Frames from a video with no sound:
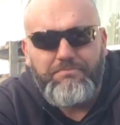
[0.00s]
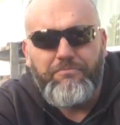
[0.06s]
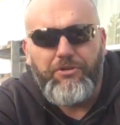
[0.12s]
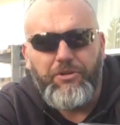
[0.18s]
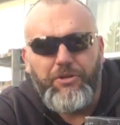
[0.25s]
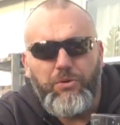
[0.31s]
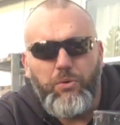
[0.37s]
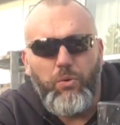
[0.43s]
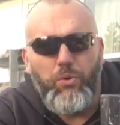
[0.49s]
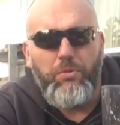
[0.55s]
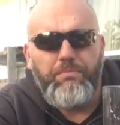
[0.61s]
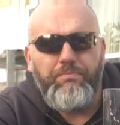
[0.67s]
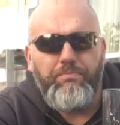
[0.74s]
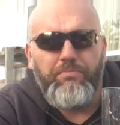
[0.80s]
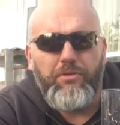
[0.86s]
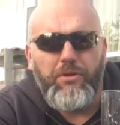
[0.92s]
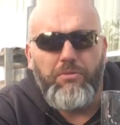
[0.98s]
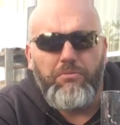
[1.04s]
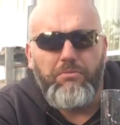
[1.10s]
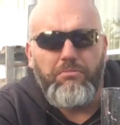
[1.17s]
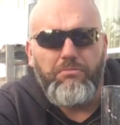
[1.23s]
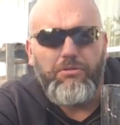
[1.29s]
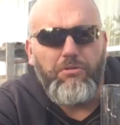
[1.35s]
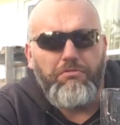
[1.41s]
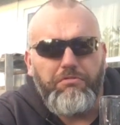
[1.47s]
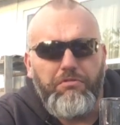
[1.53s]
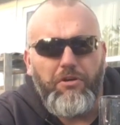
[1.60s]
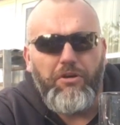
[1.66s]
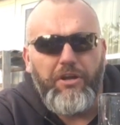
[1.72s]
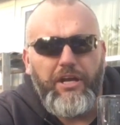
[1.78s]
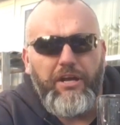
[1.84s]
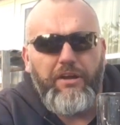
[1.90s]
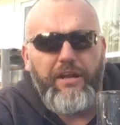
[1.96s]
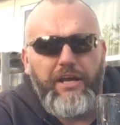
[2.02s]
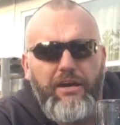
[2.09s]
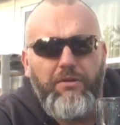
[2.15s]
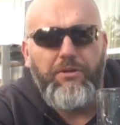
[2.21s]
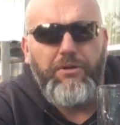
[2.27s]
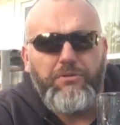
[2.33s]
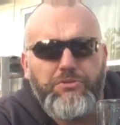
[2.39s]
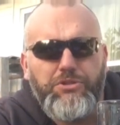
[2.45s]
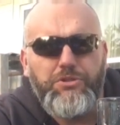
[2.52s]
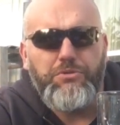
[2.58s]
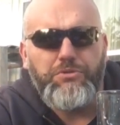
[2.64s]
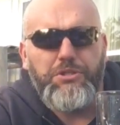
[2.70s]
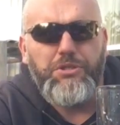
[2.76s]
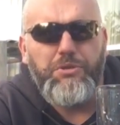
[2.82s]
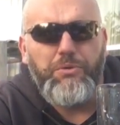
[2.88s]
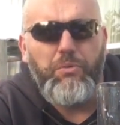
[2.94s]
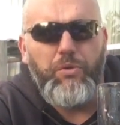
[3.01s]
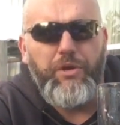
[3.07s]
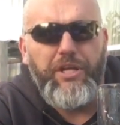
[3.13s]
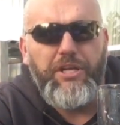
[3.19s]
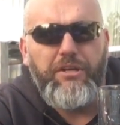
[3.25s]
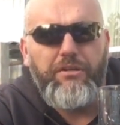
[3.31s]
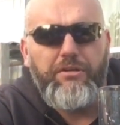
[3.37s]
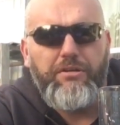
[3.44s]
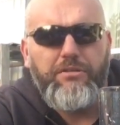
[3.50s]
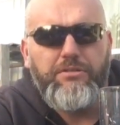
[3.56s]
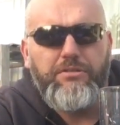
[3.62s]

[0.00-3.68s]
Very cool. Nope, don't fall down now. Don't you do it, wind.